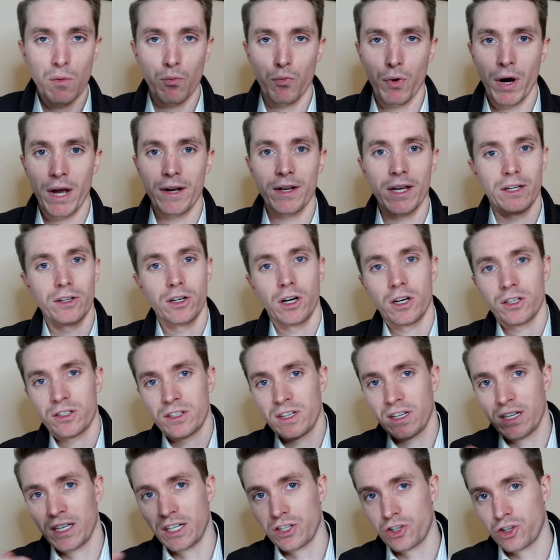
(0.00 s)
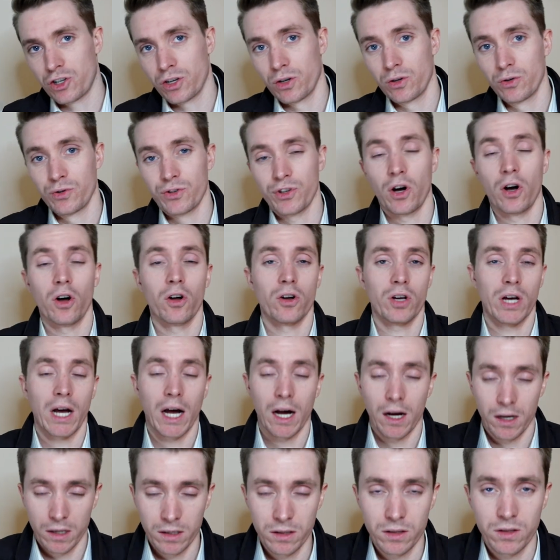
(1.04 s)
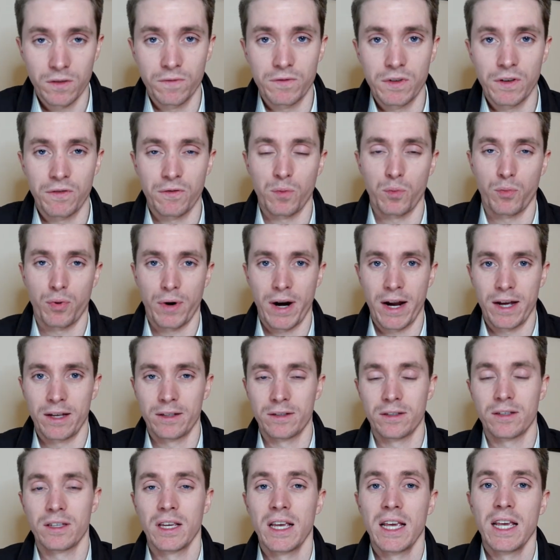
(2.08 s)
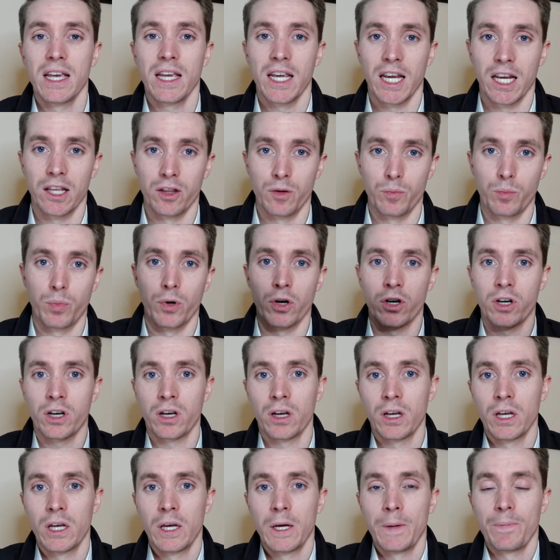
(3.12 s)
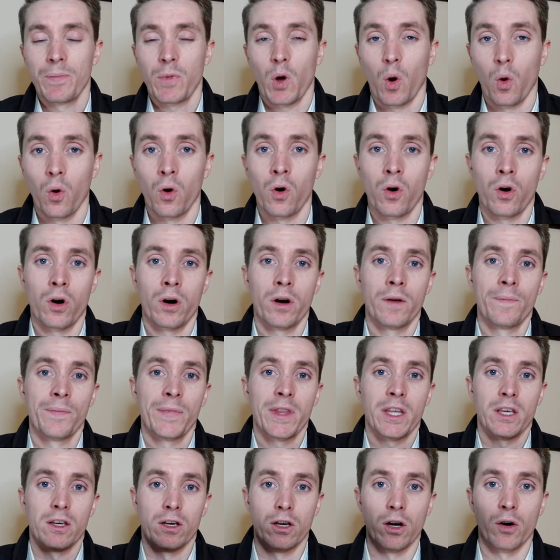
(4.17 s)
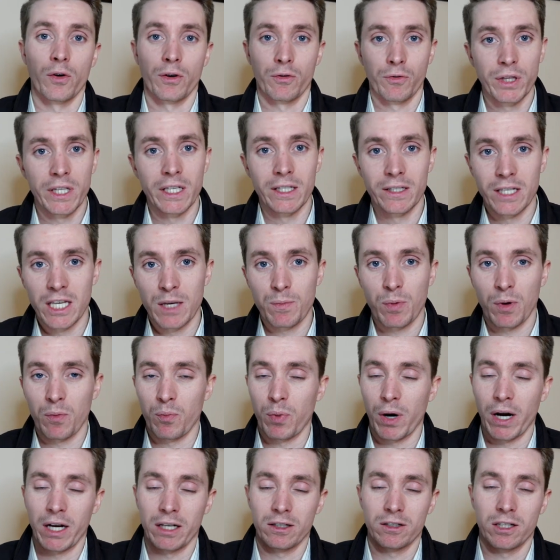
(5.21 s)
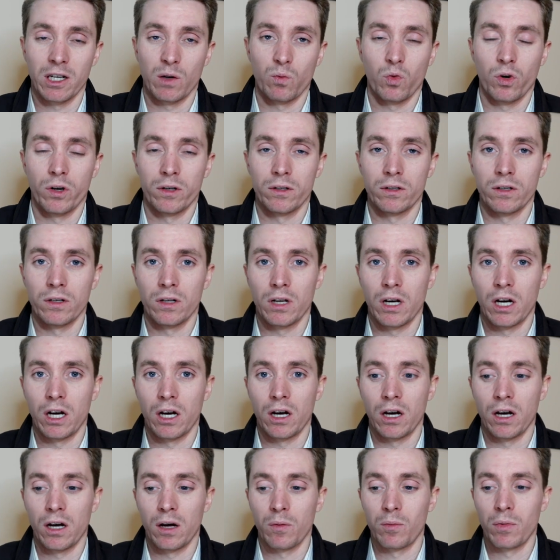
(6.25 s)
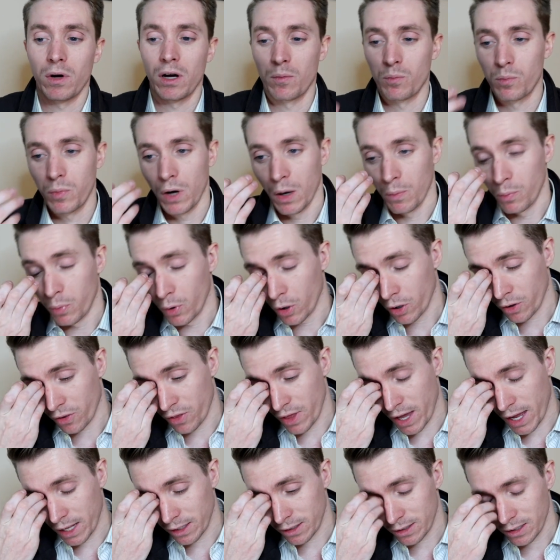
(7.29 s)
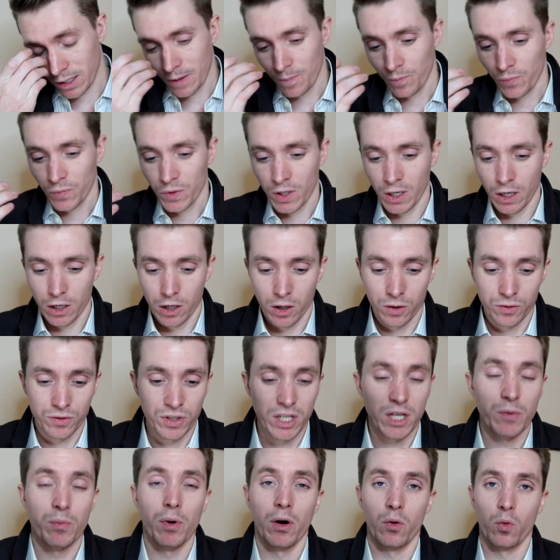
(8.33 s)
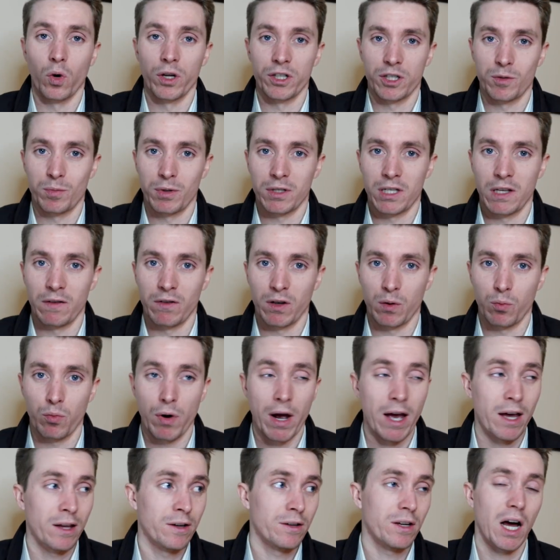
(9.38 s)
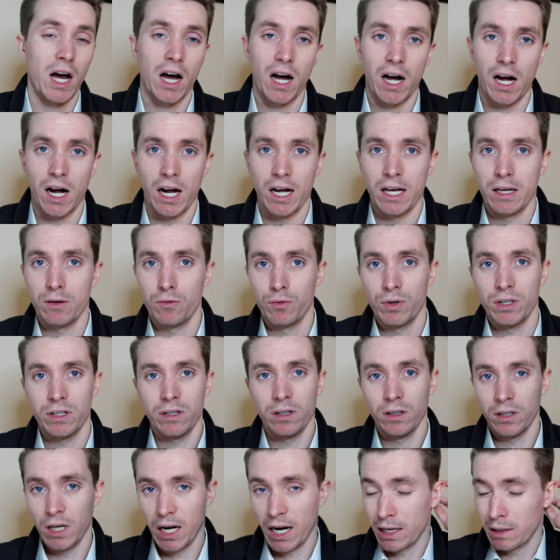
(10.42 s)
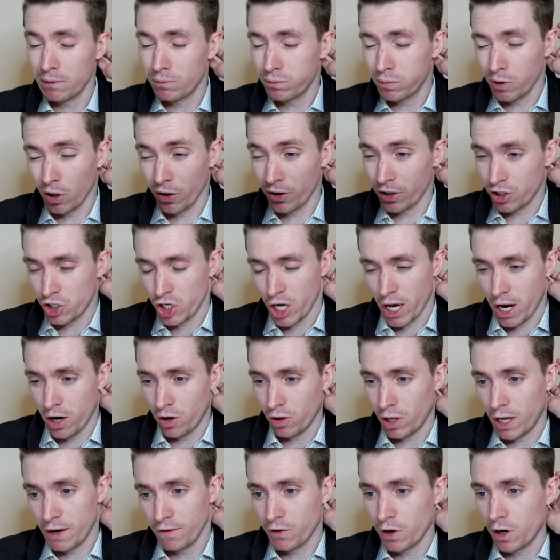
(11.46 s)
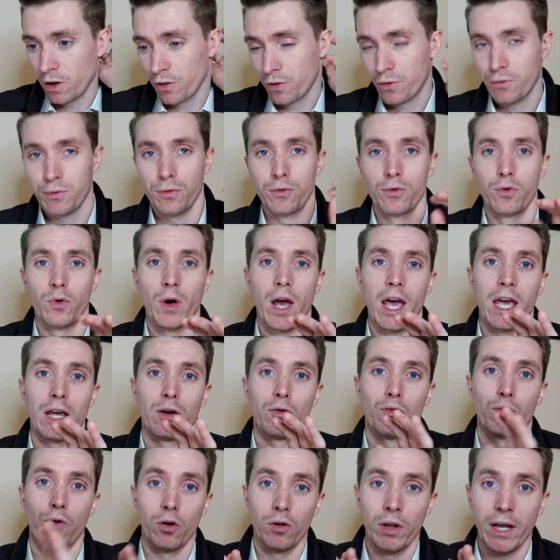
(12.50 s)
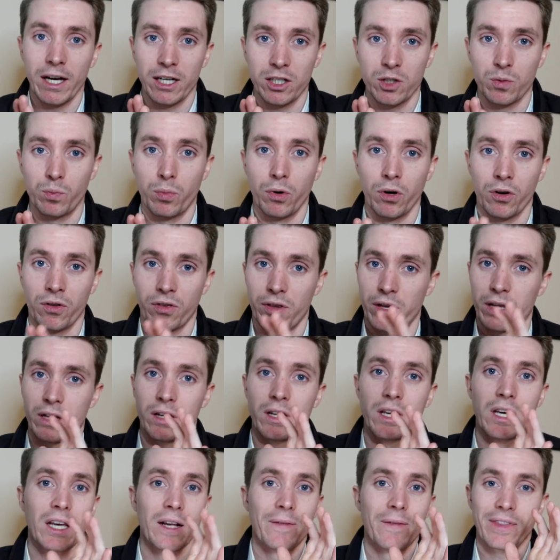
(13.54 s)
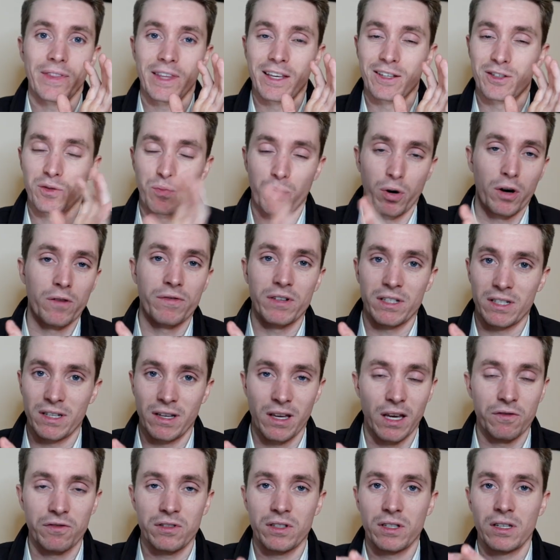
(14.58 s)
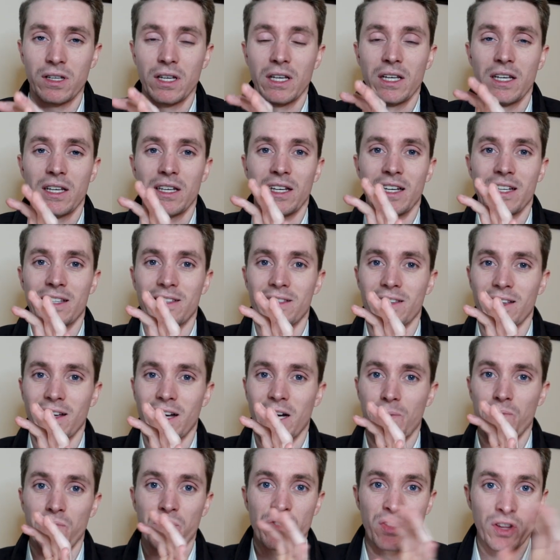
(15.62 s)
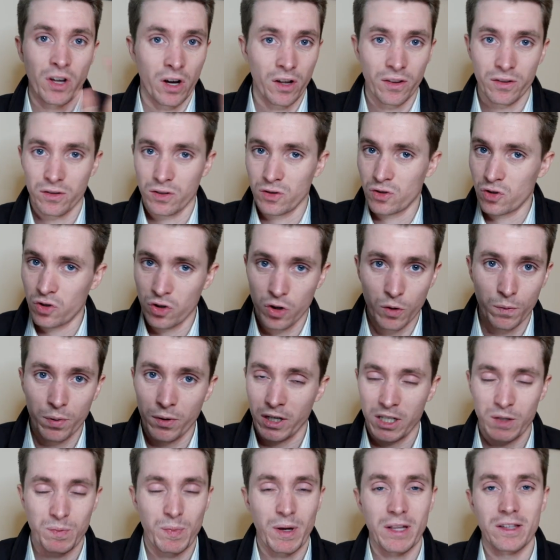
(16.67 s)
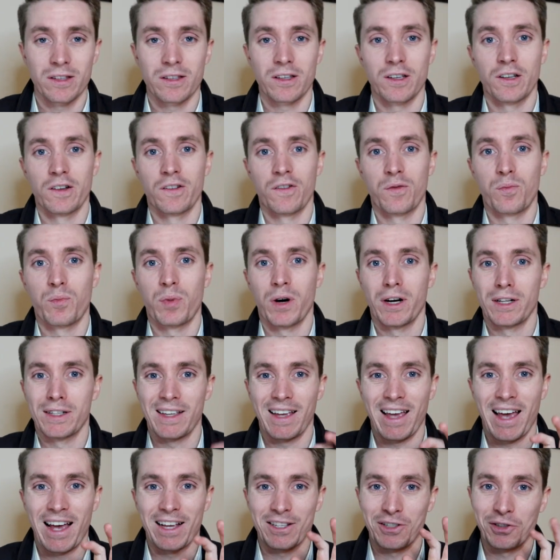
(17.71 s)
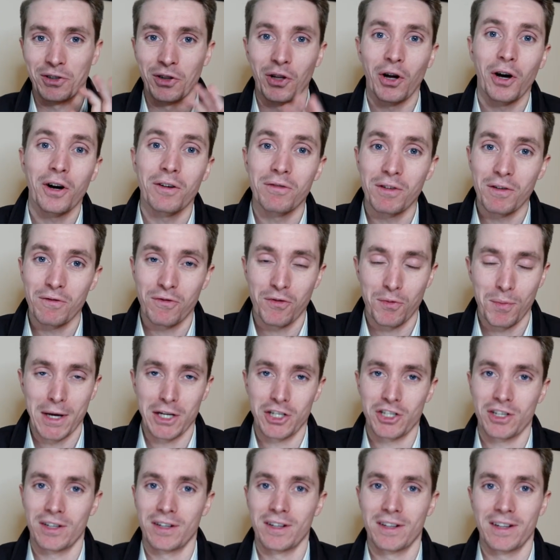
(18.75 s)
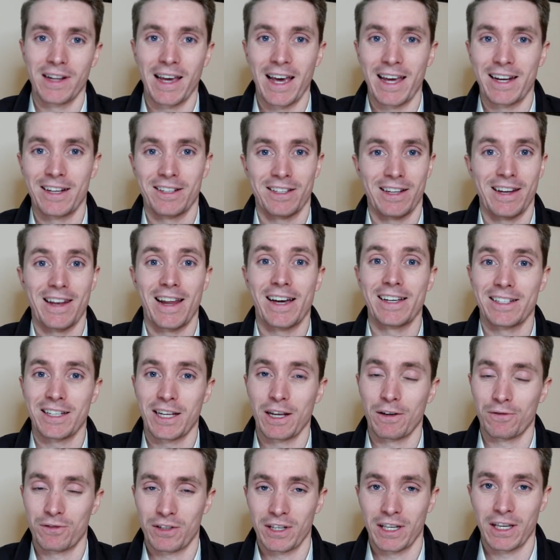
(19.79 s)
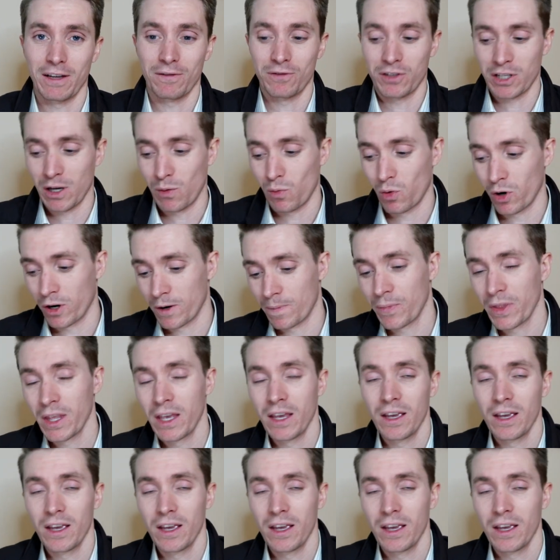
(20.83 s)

brand agnostic and shows all kinds of different brands in the book, or going really deep and buying someone uh, a, a book that it goes deep on one specific brand. I recent, I on the channel, I've gone through a Rolex book that is a perfect gift. It's um, not super expensive, but has a lot of information in it and is a nice gift to give someone